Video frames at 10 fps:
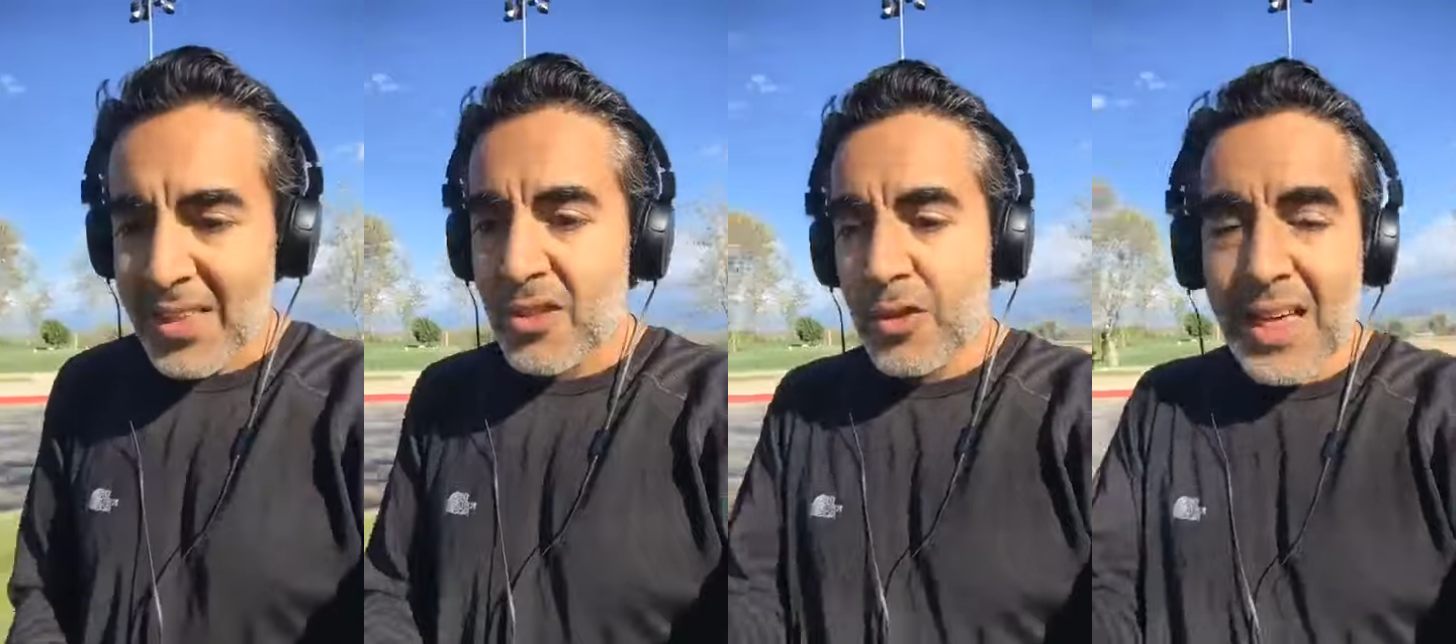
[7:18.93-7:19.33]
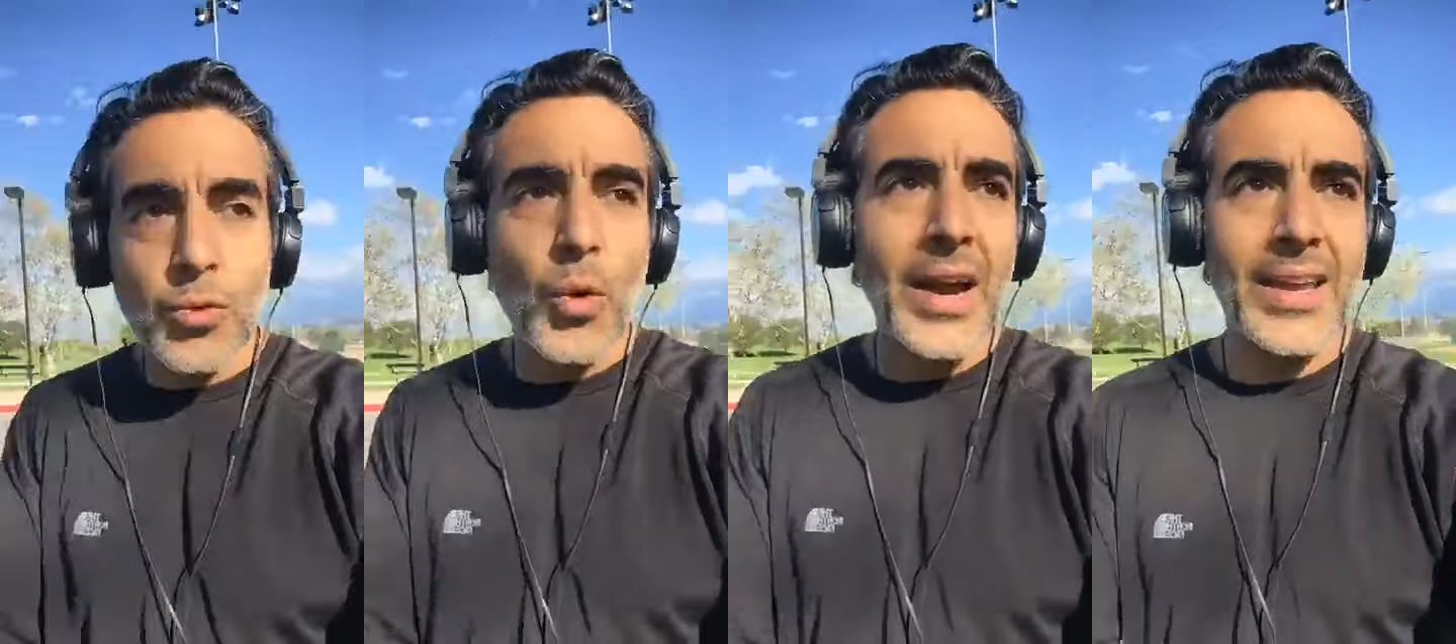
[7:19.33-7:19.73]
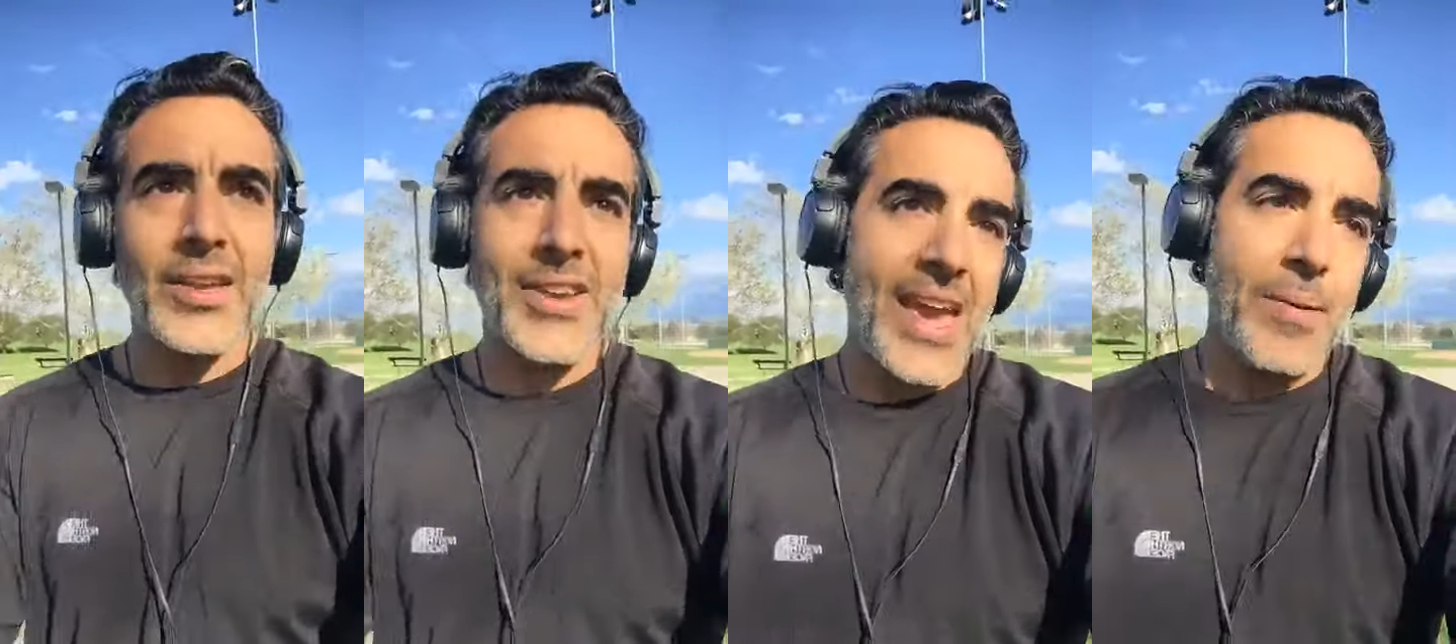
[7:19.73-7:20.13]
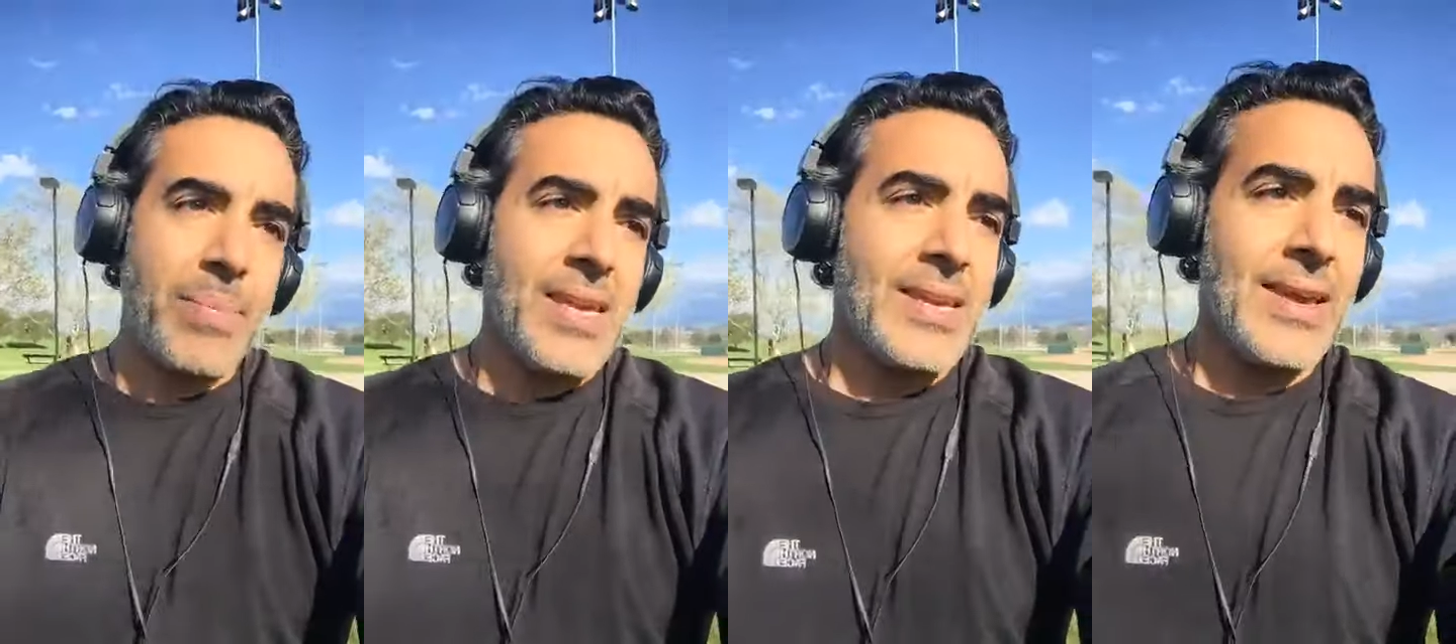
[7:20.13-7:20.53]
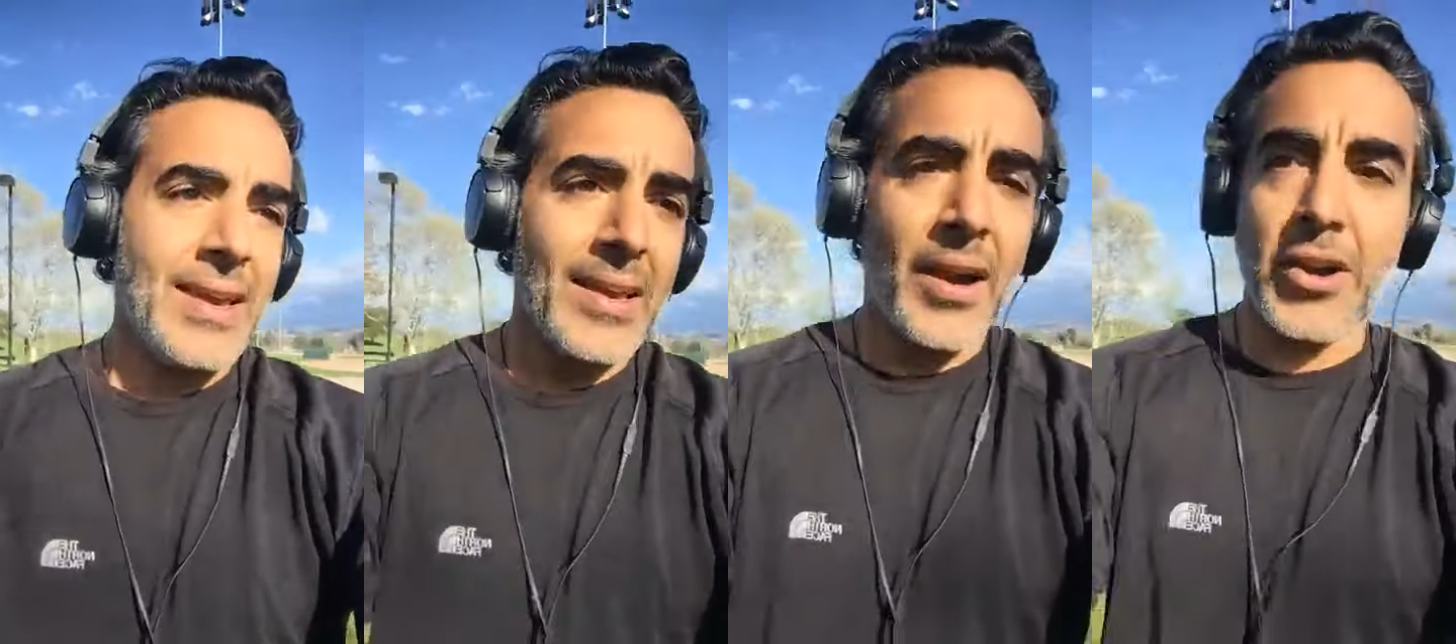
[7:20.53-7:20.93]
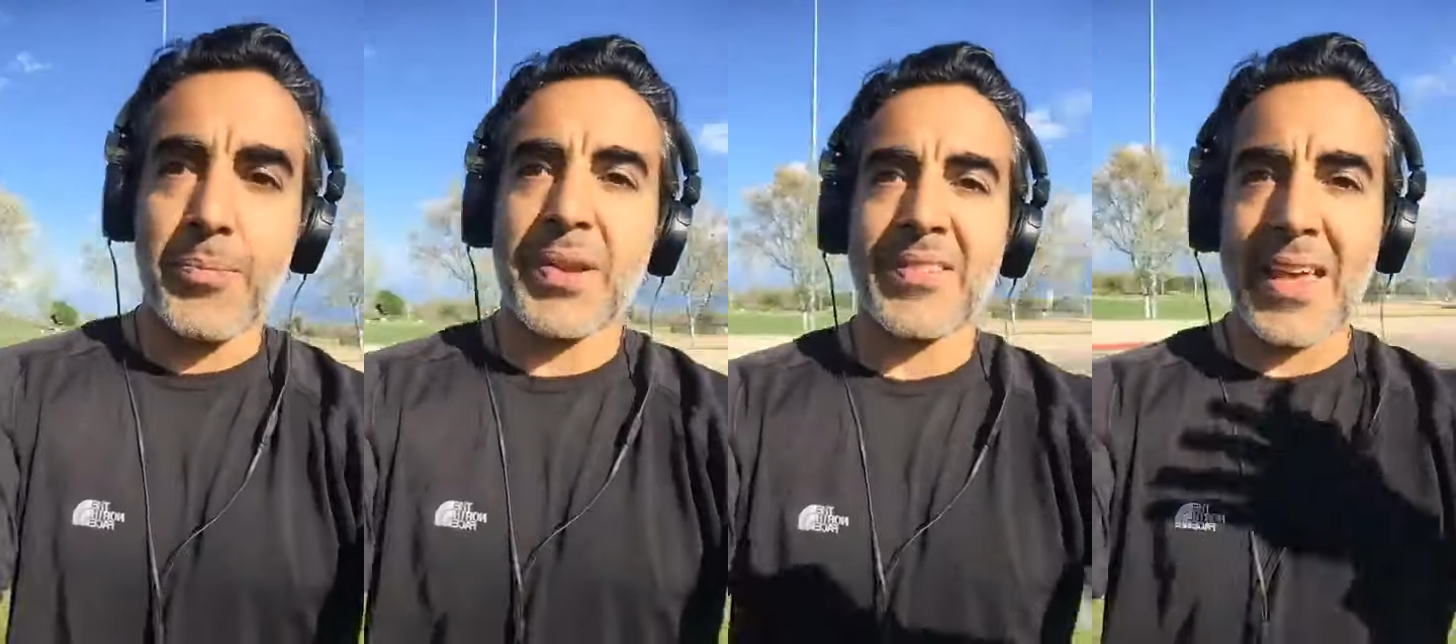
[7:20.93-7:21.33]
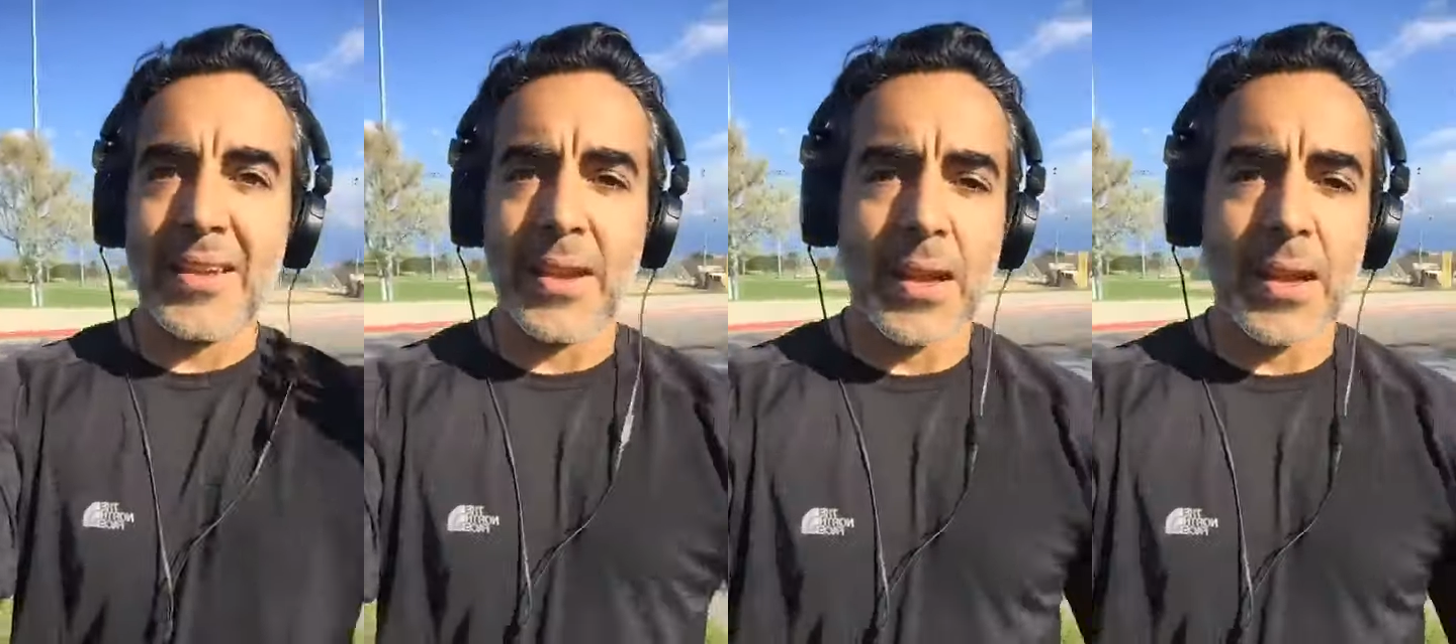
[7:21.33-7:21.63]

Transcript: That's why you can't be 100%